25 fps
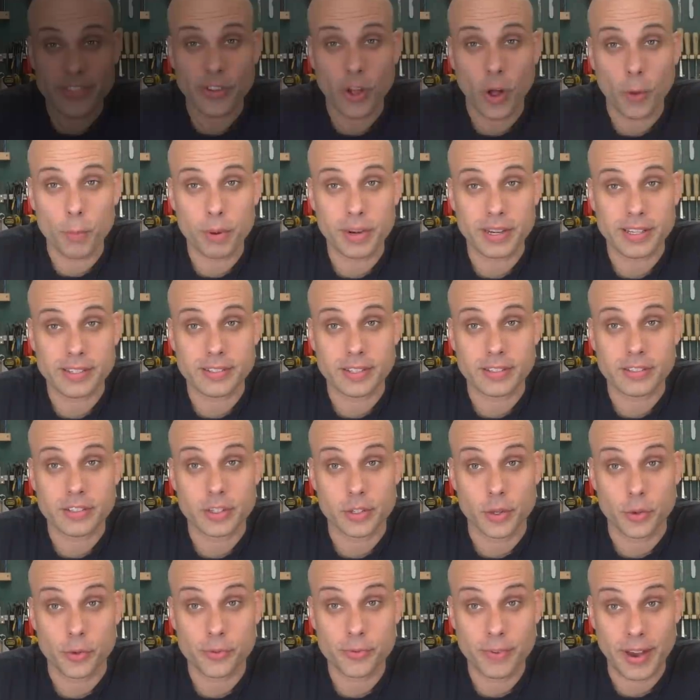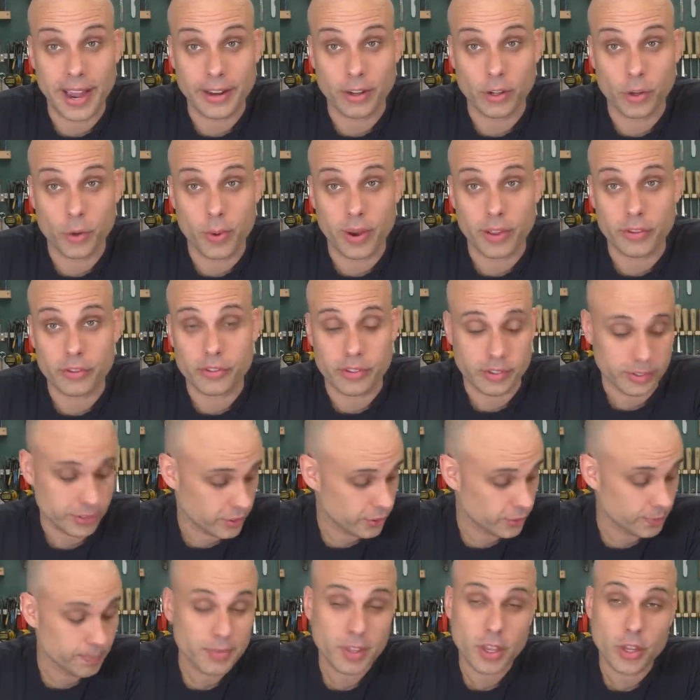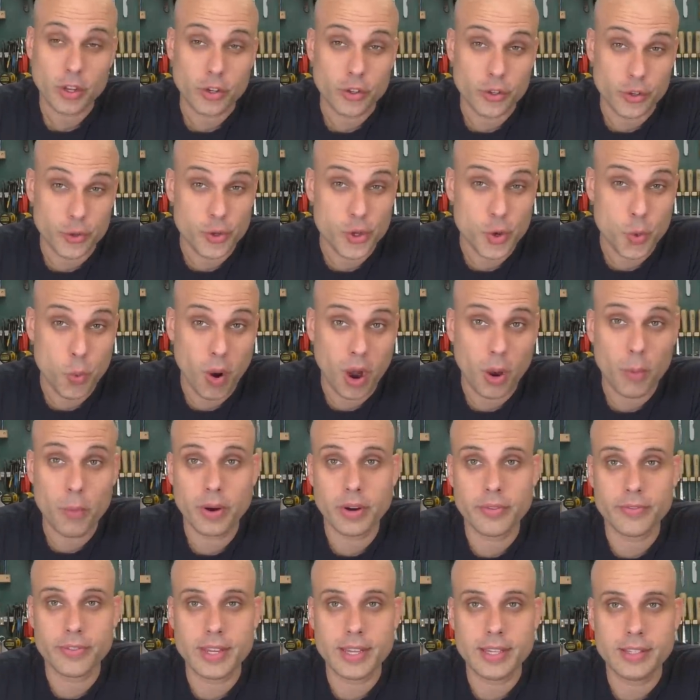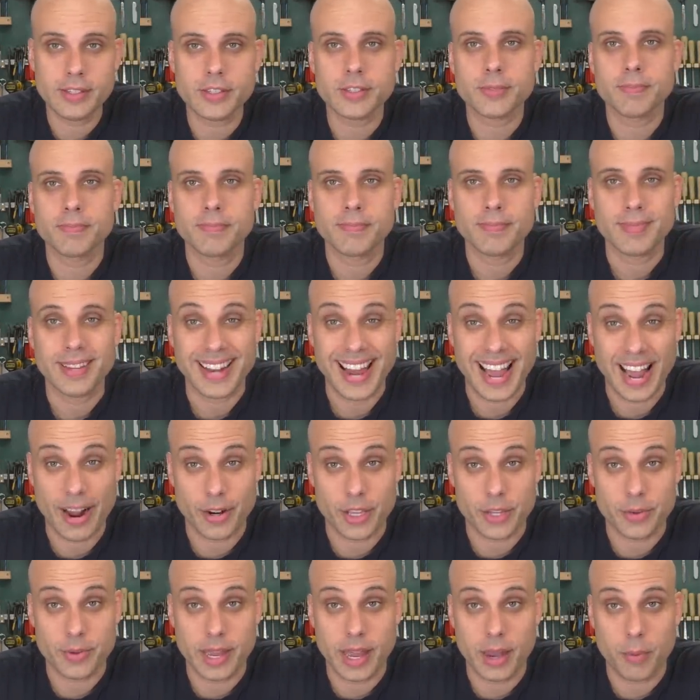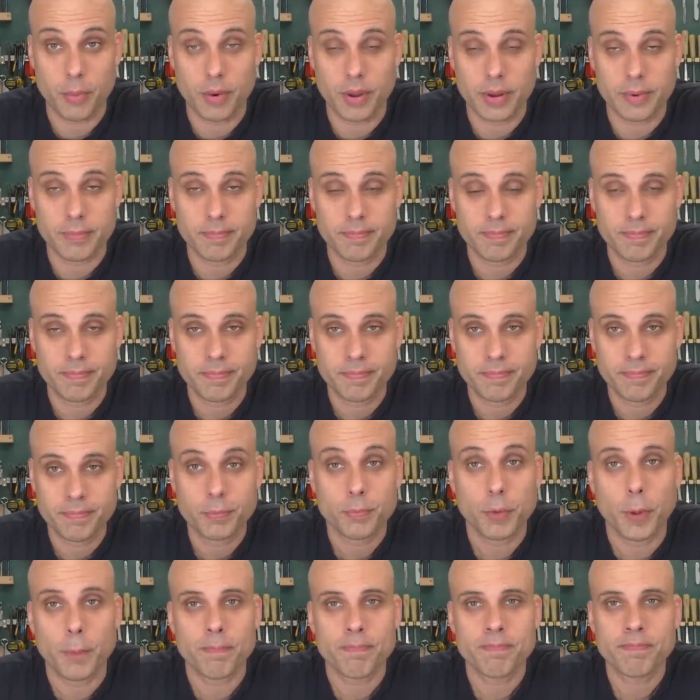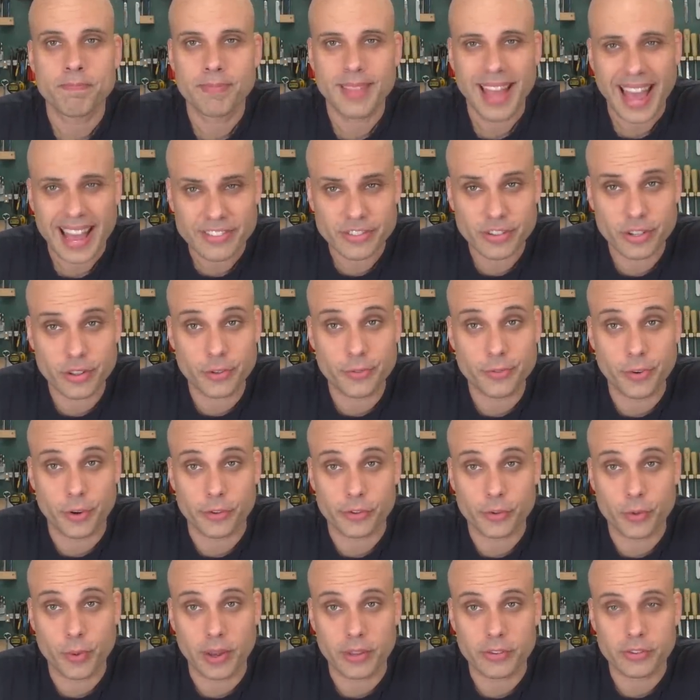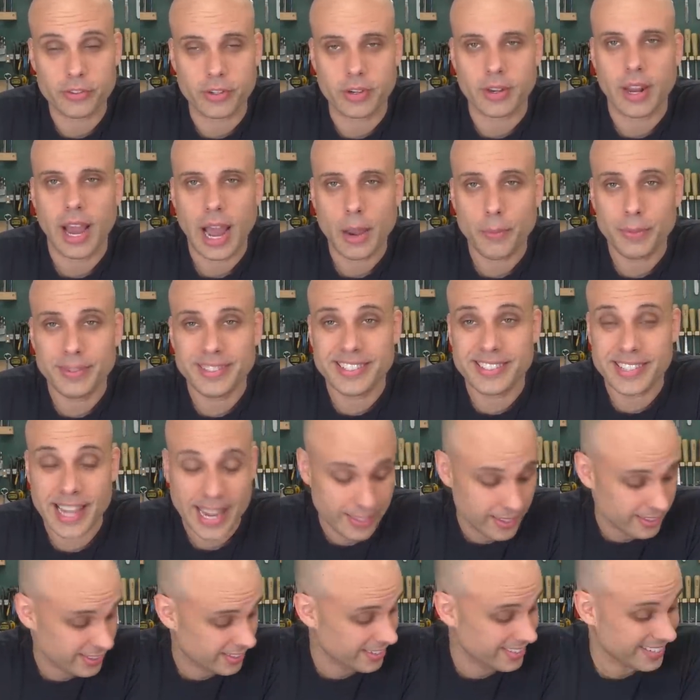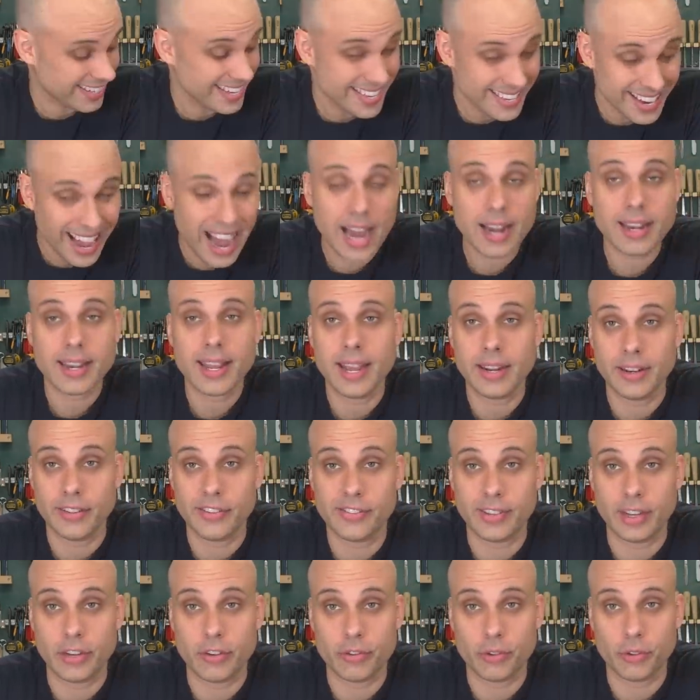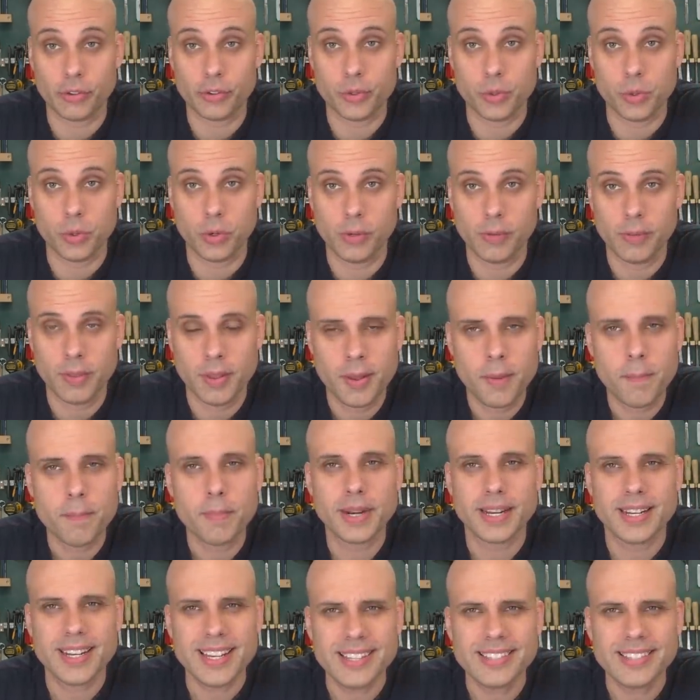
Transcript: this all brings us to those final questions. Do you want one of these? How do you get one? Well, as to the first question, I would say this is not an essential tool, but it